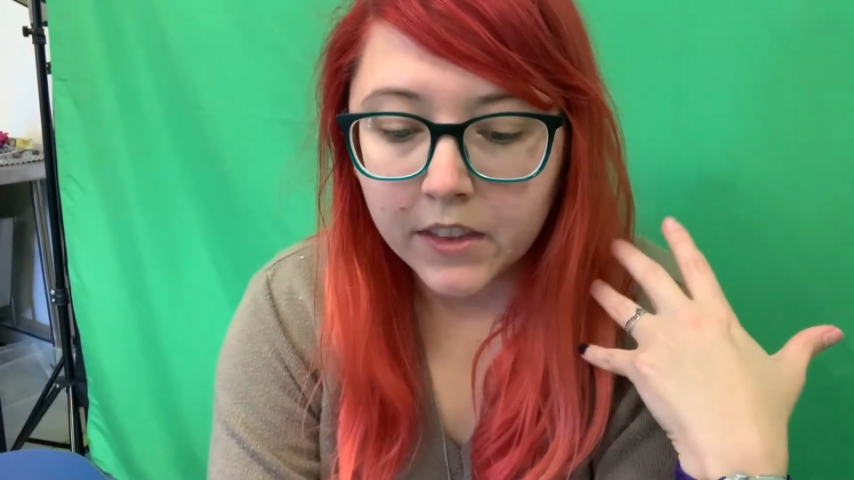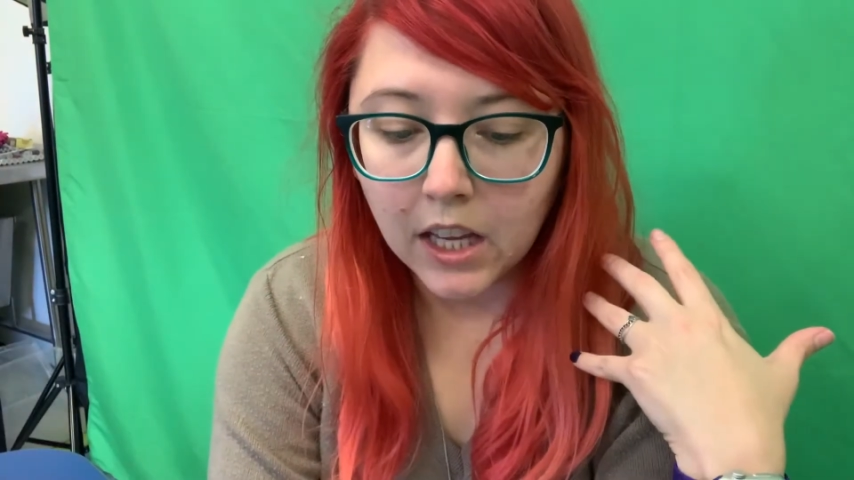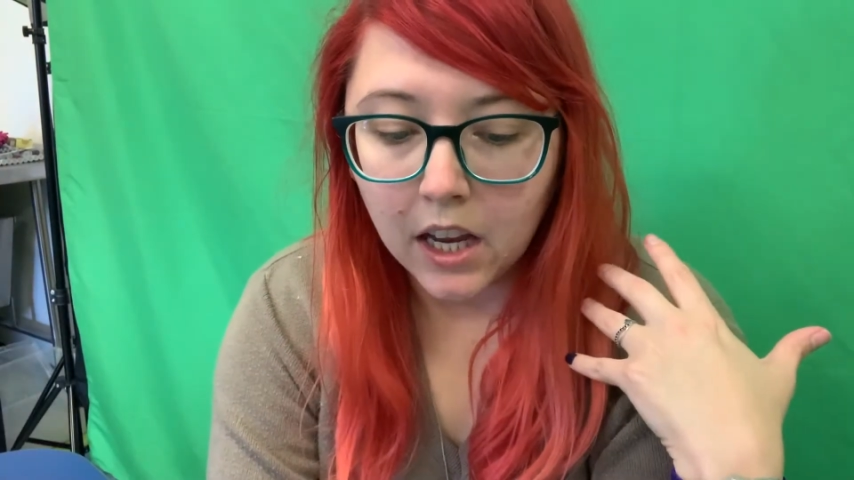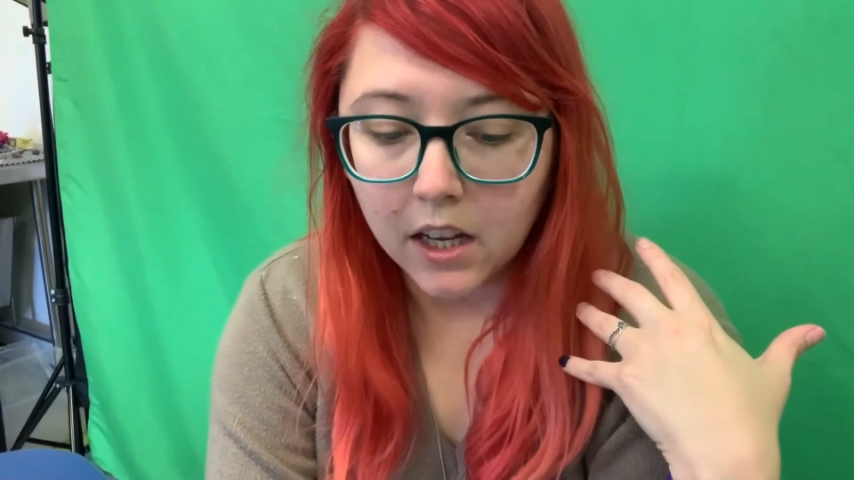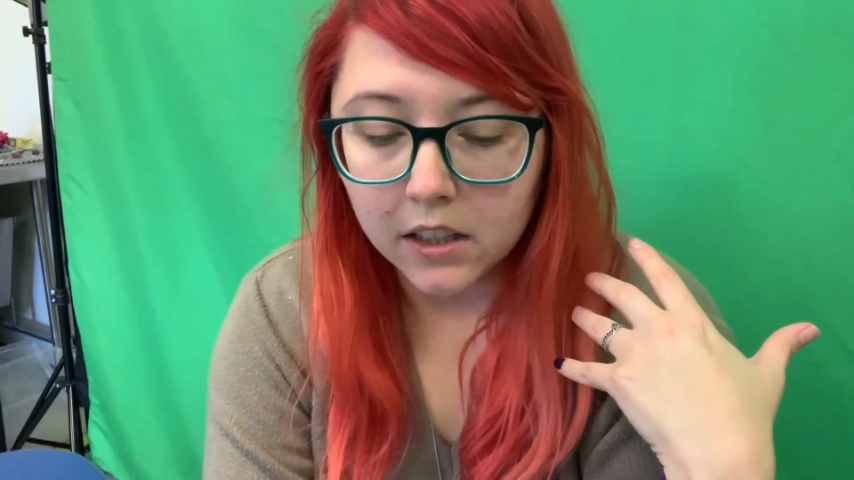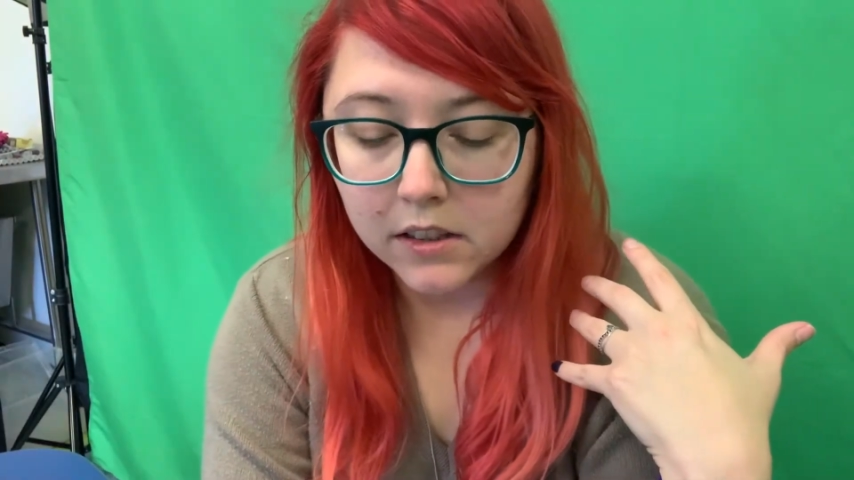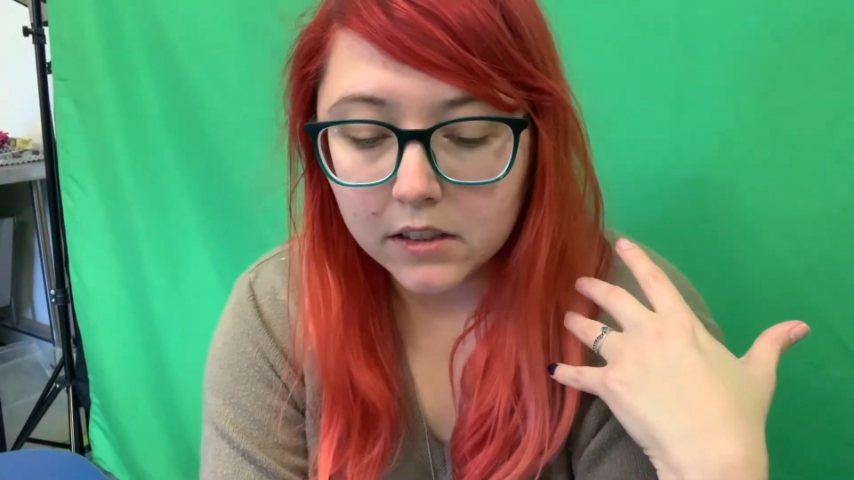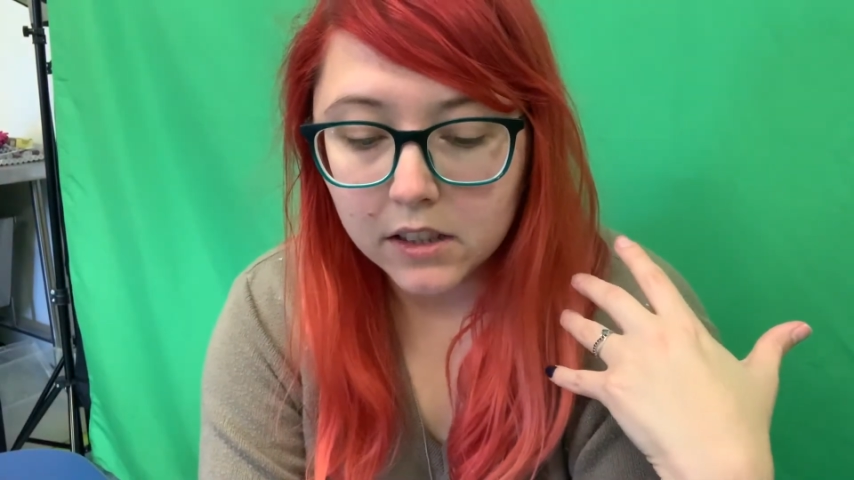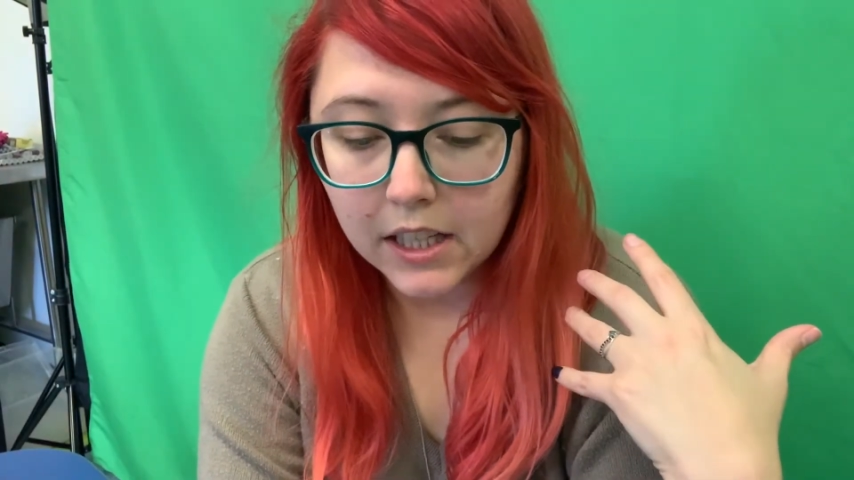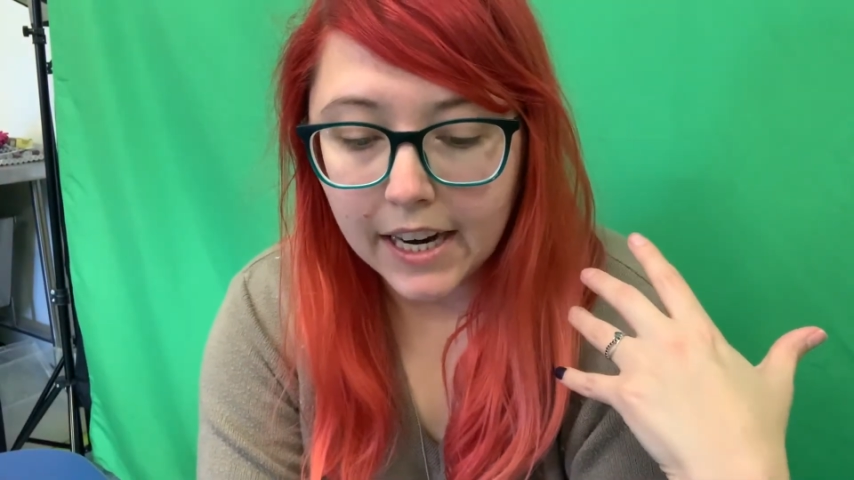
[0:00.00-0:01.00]

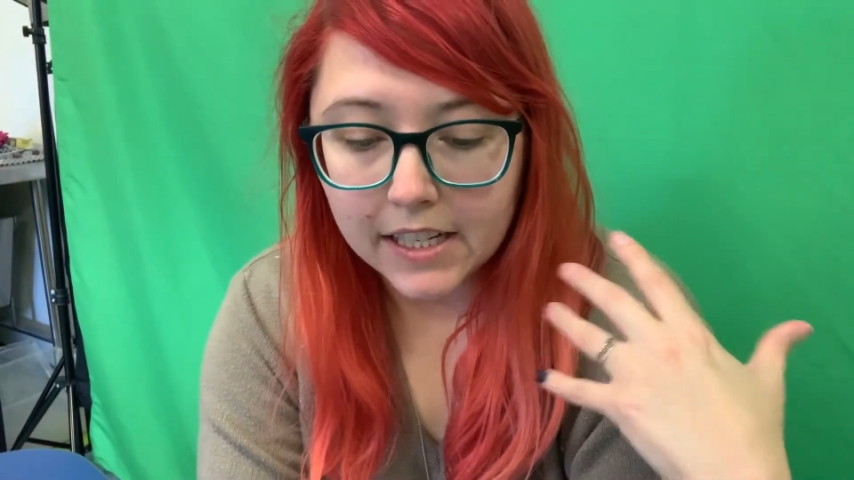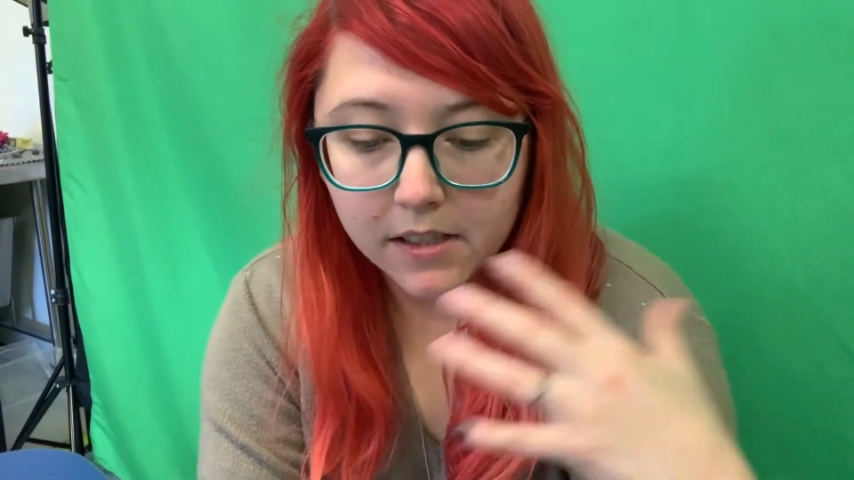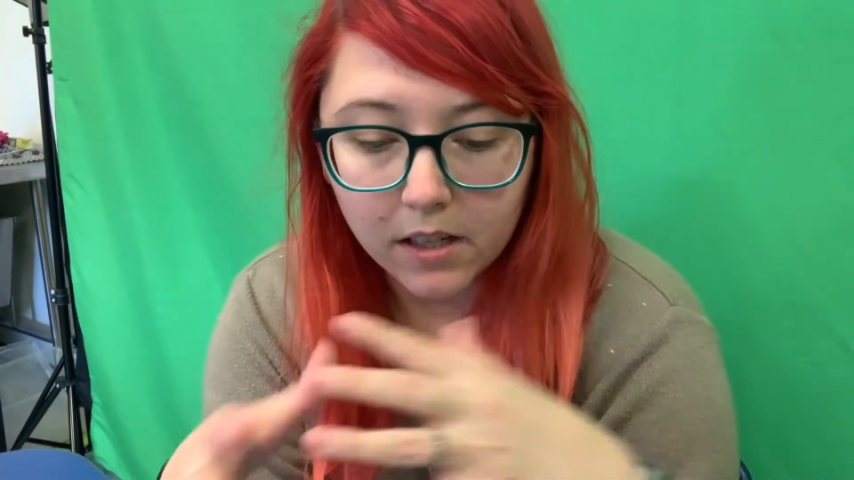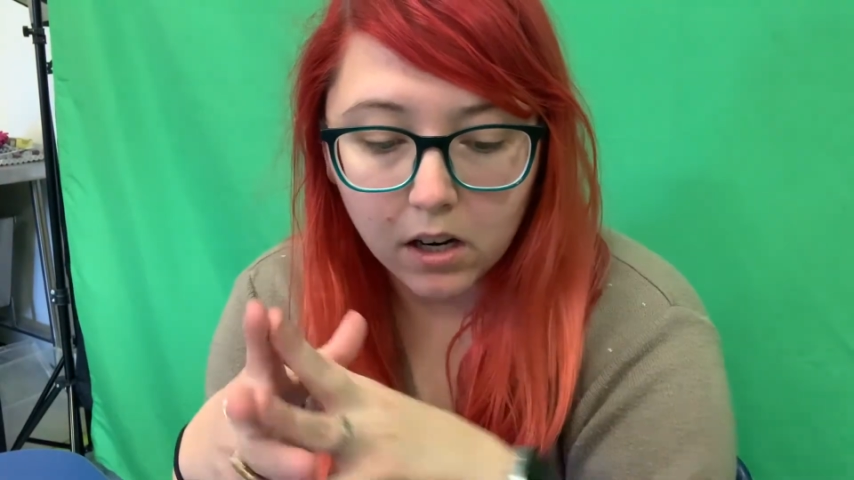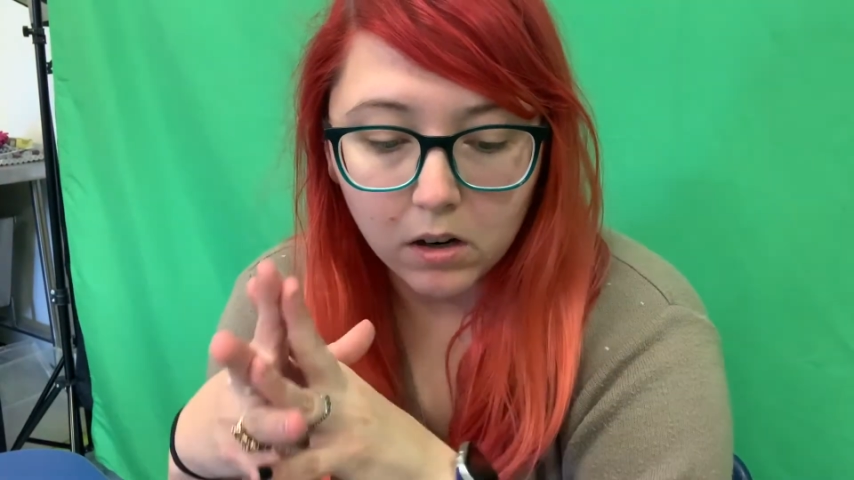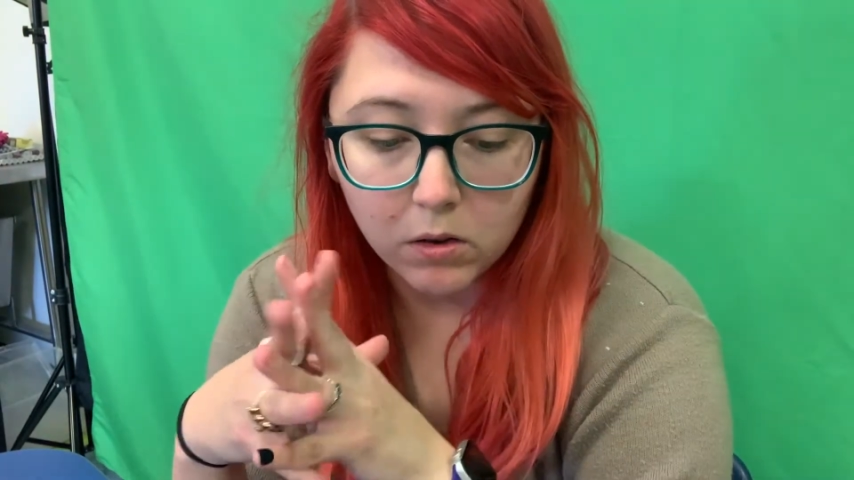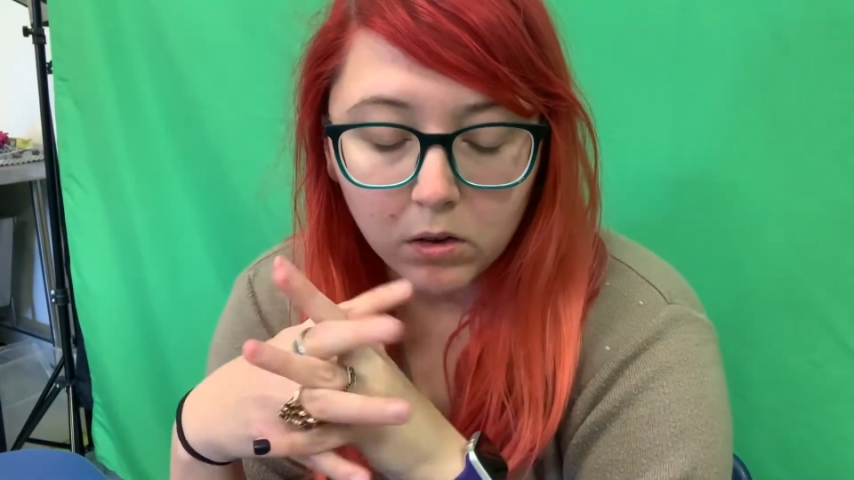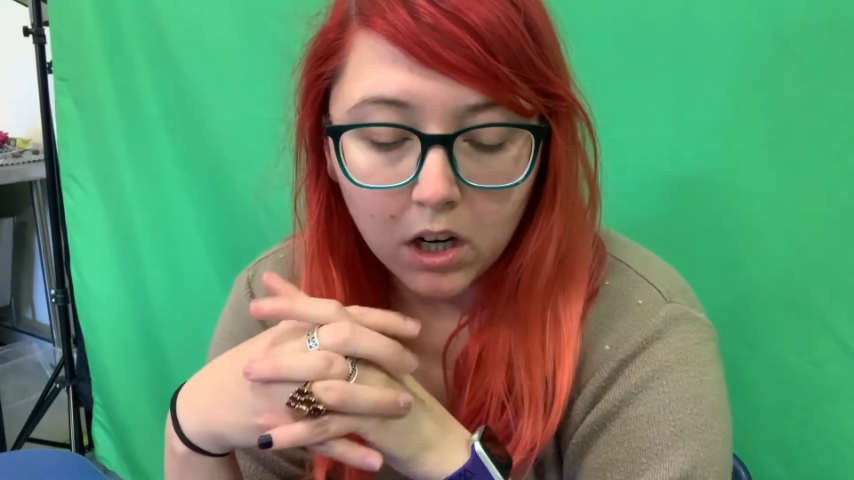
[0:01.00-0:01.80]
And so